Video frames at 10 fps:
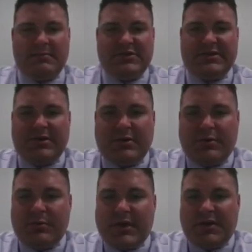
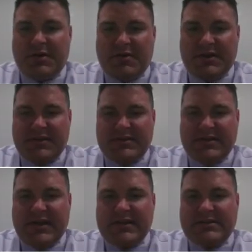So we can rewrite this
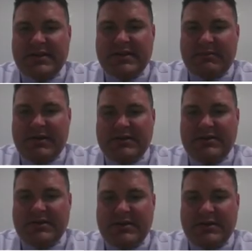as the
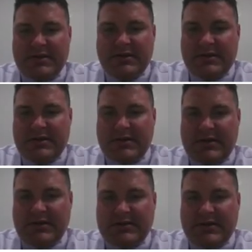limit
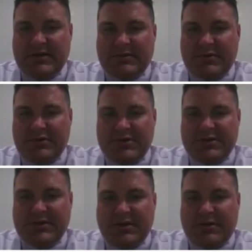as x
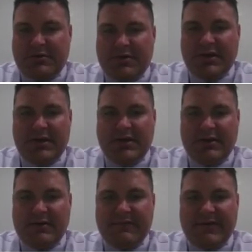approaches 3
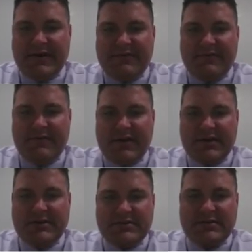of f of
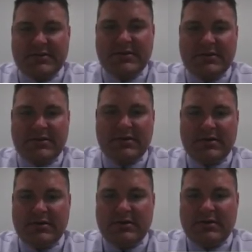x
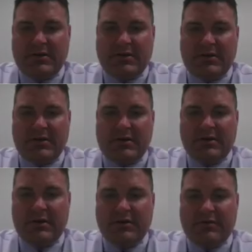
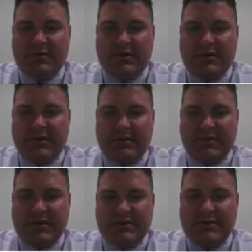all over the
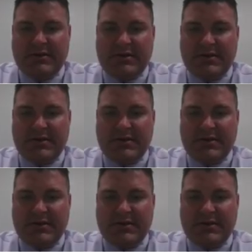limit